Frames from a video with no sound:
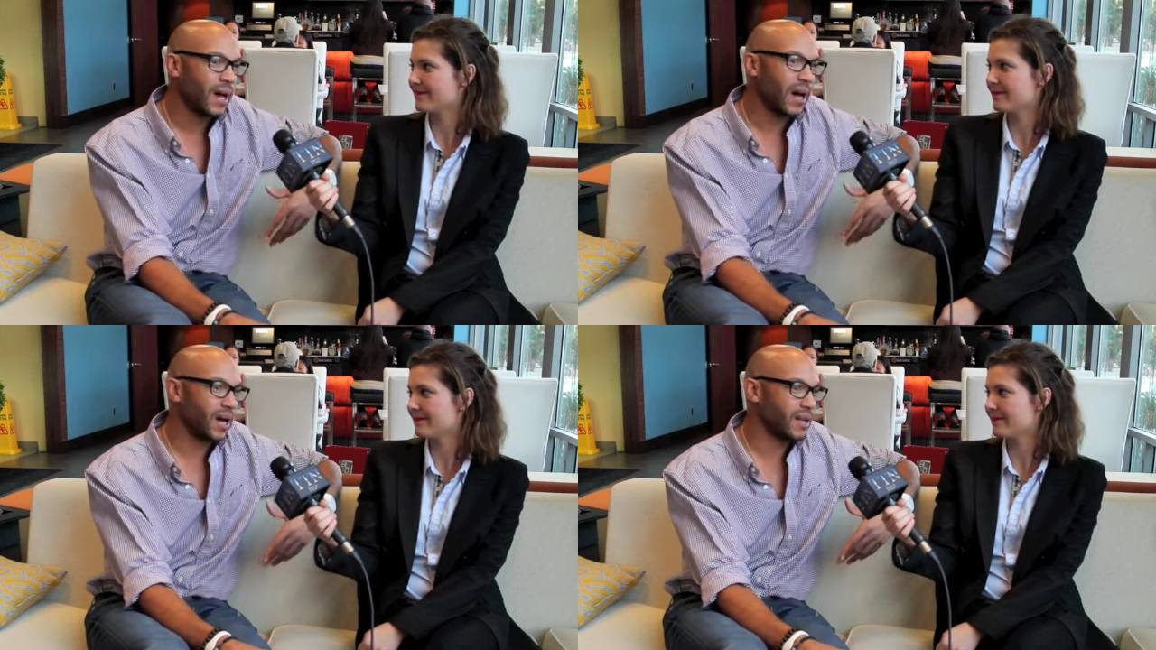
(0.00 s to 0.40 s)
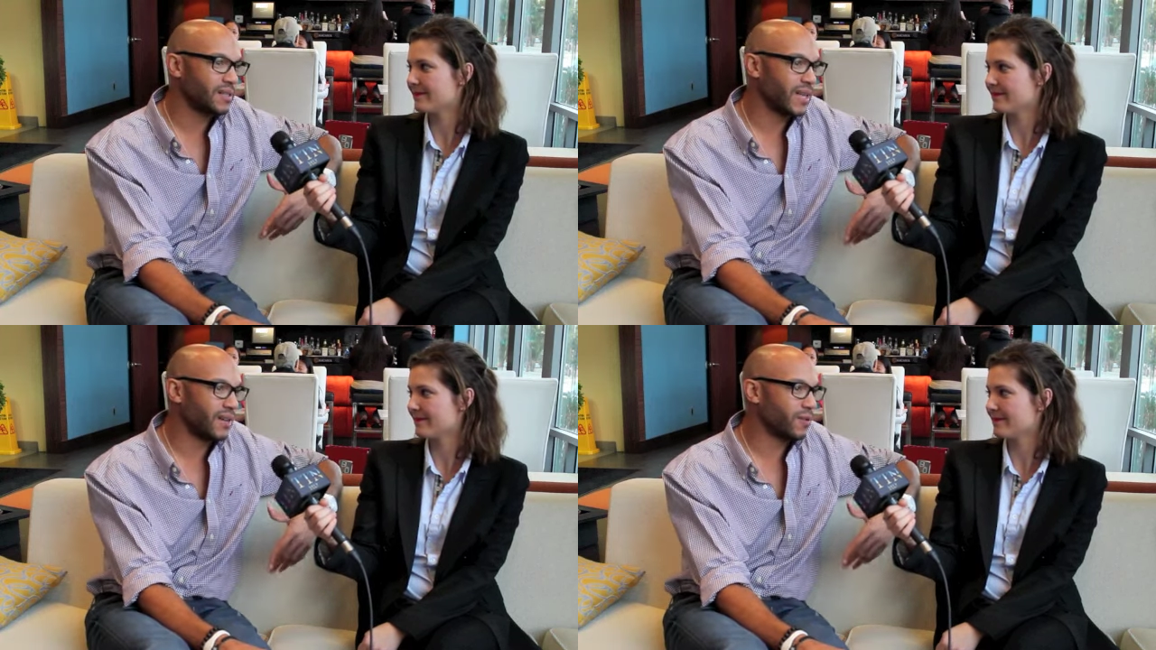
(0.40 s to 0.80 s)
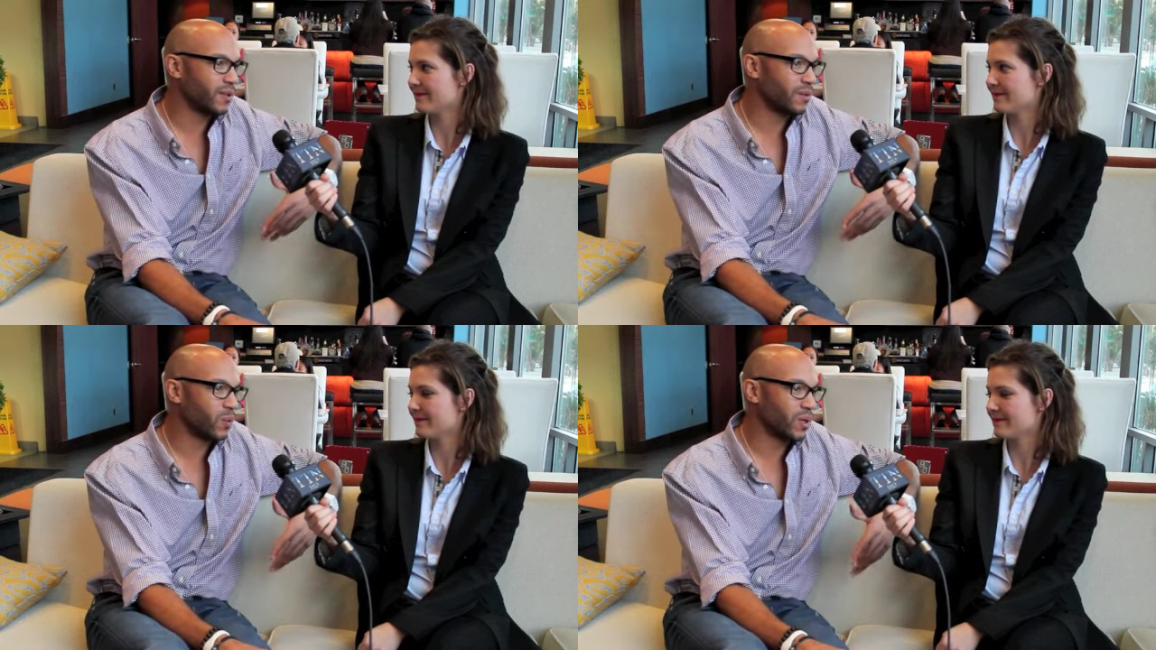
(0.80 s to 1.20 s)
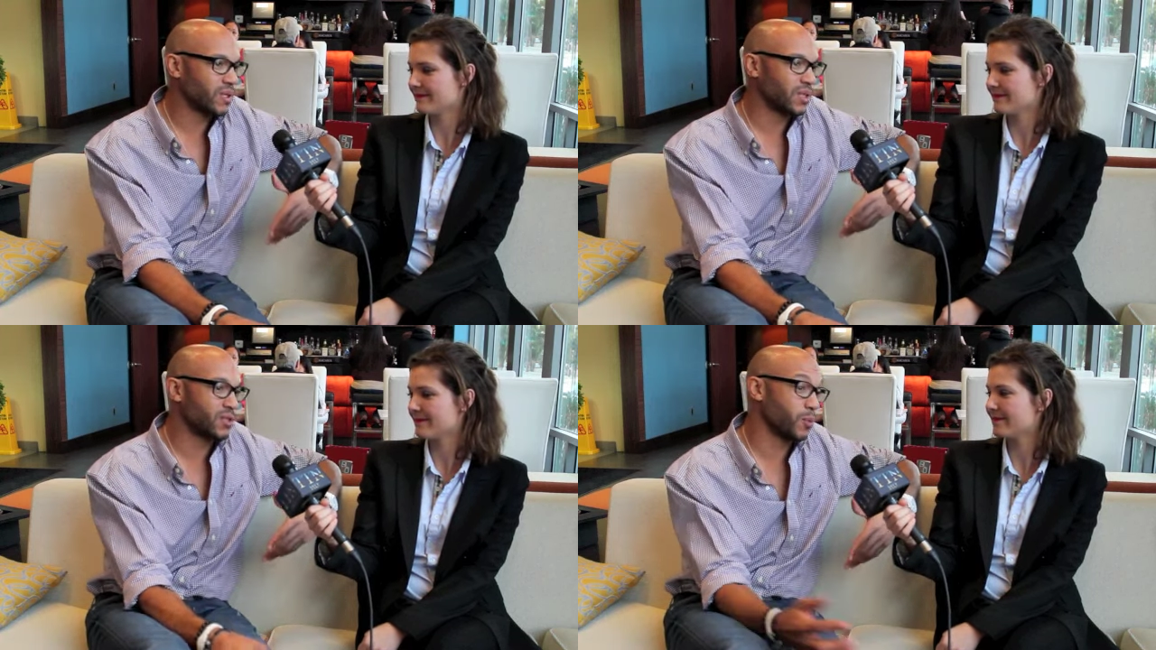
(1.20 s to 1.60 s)
Speaker 1: Uh, David
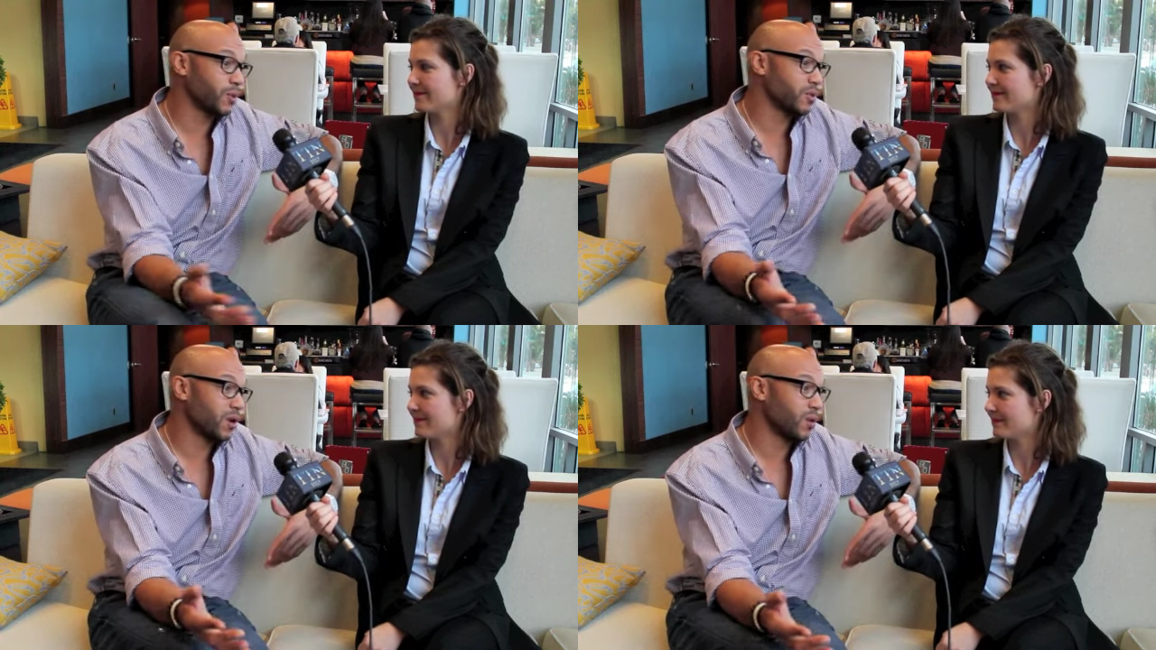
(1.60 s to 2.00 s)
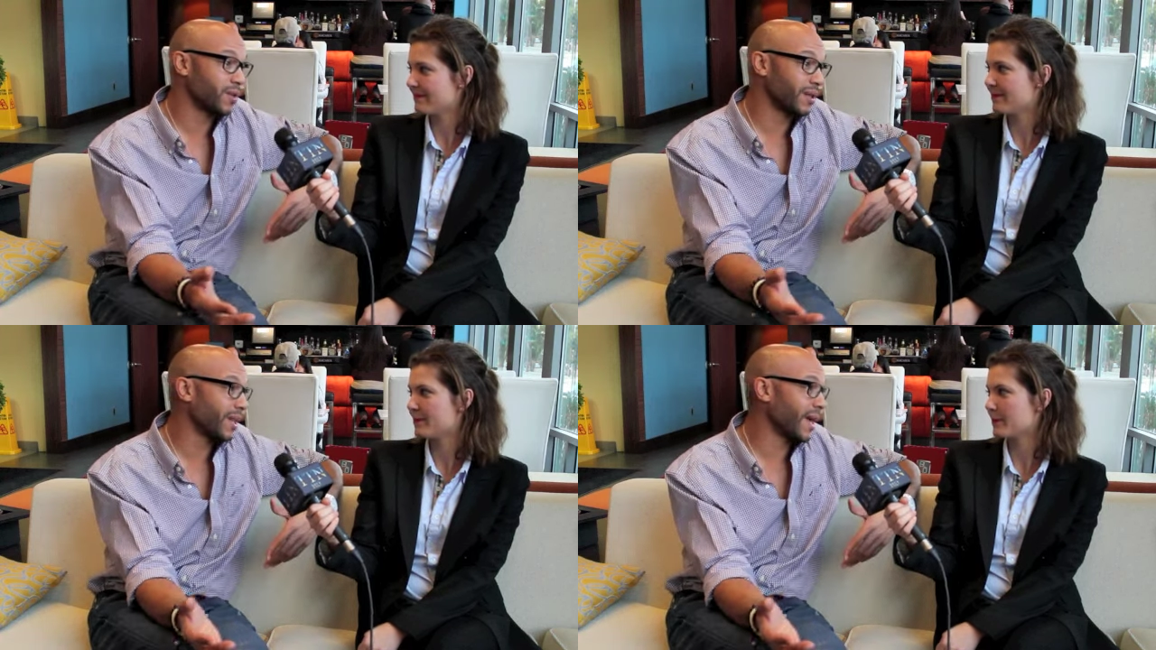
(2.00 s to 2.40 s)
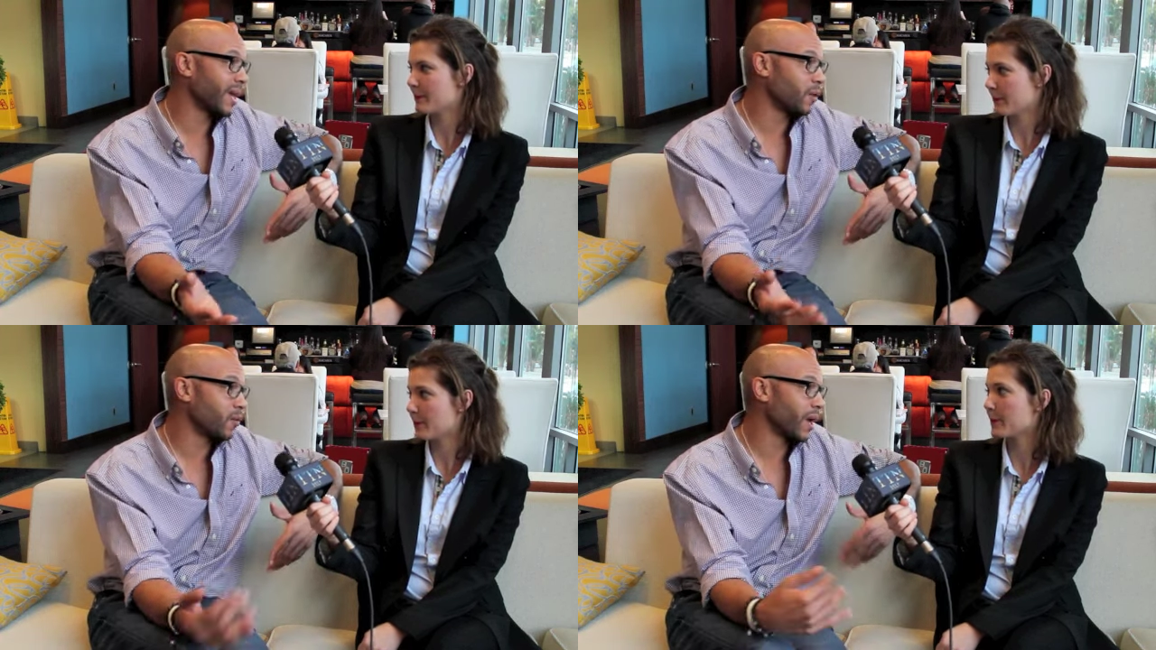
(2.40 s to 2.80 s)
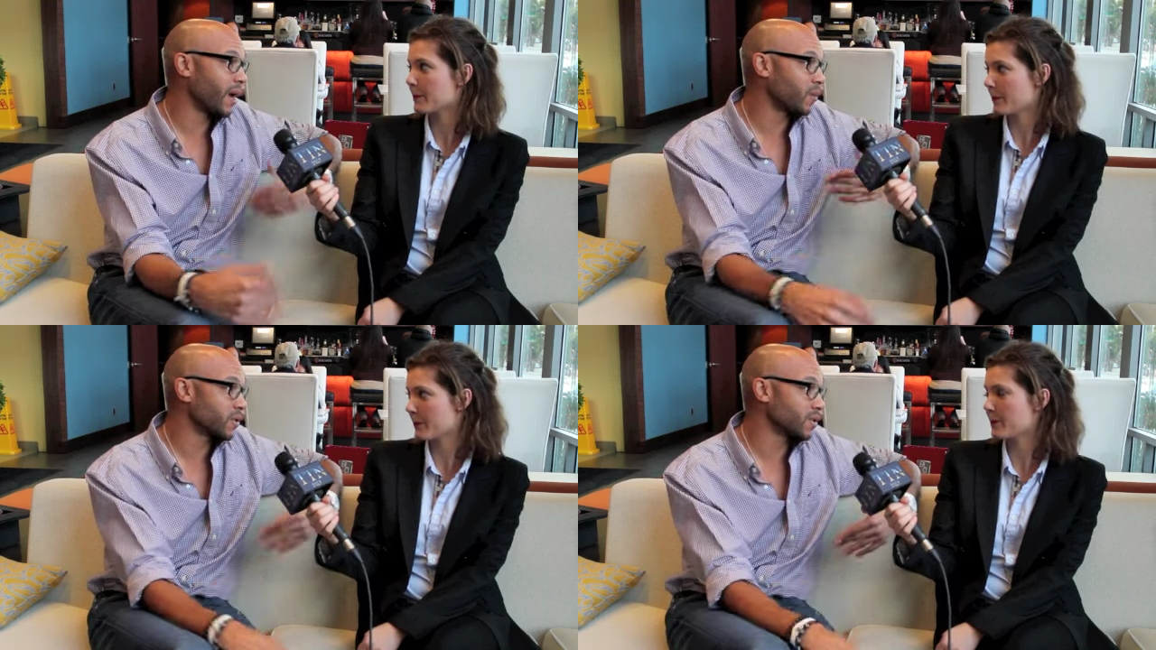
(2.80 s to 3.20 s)
was a superstar with Atlanta when
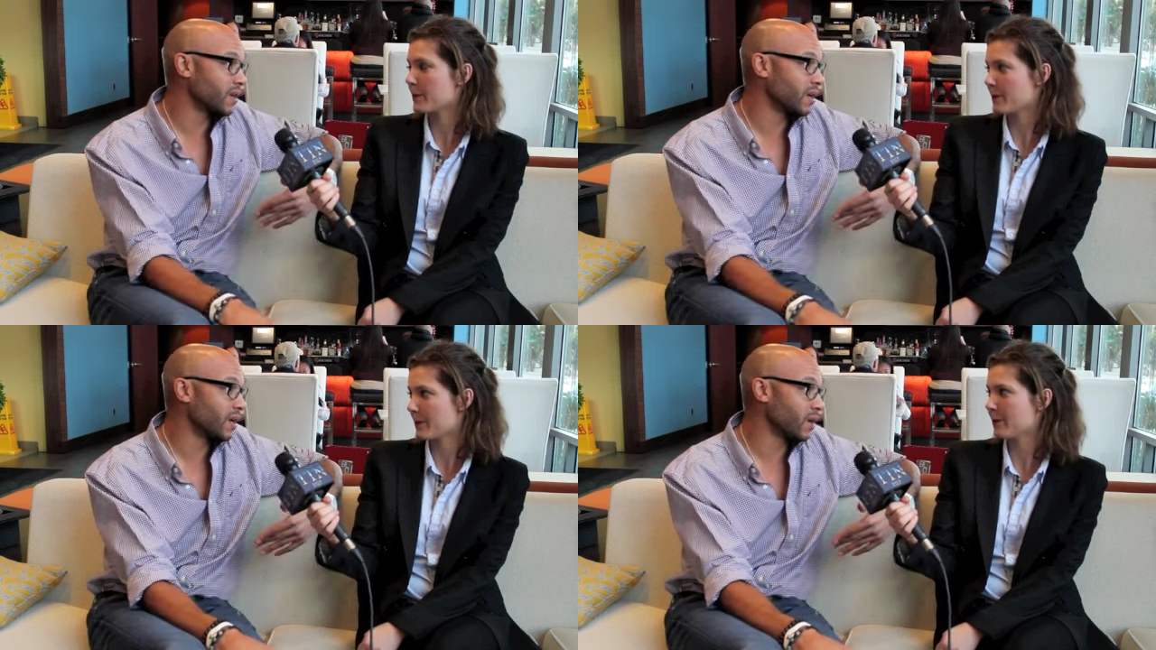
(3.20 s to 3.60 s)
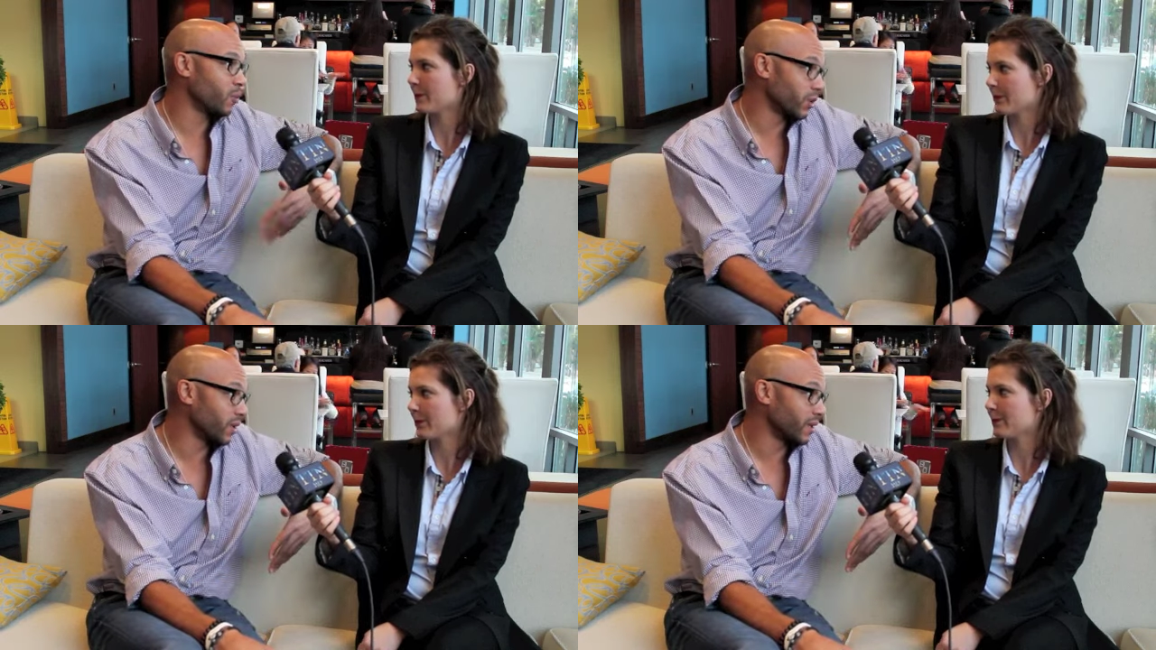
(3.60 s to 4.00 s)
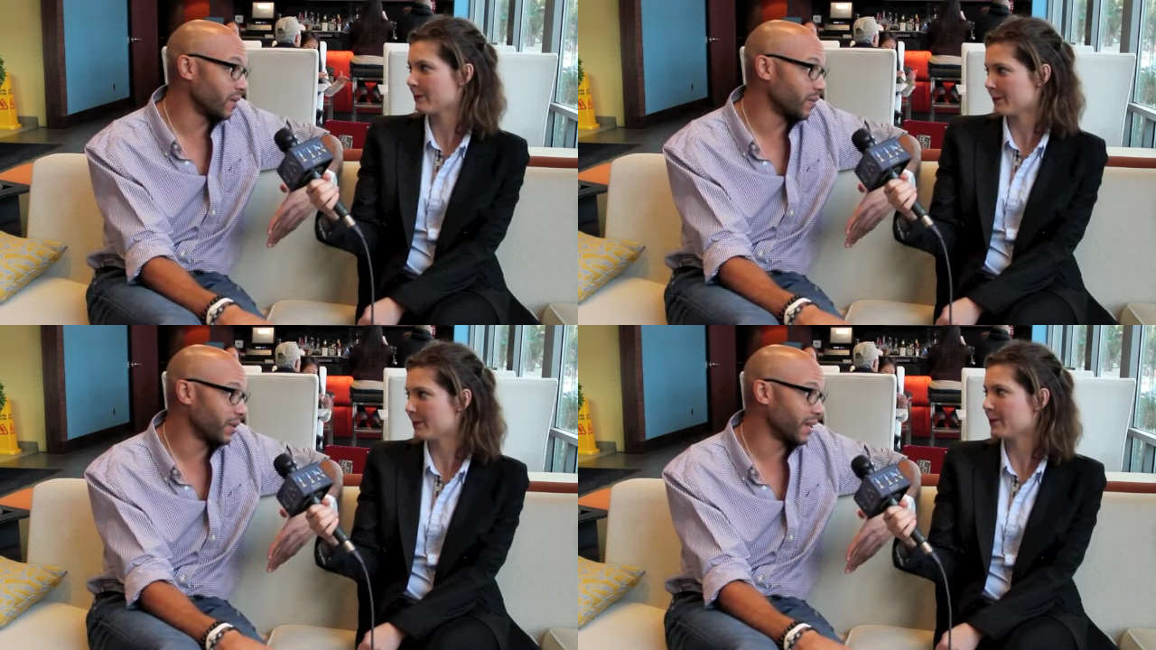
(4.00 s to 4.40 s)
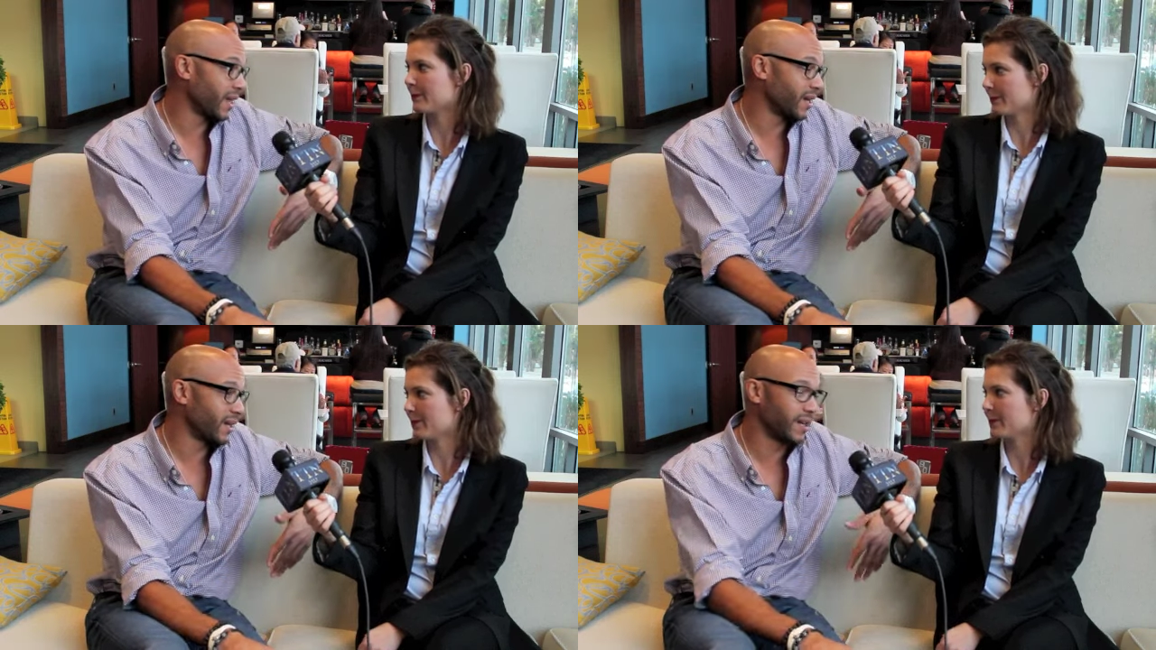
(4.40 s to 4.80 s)
I was a rookie with Atlanta,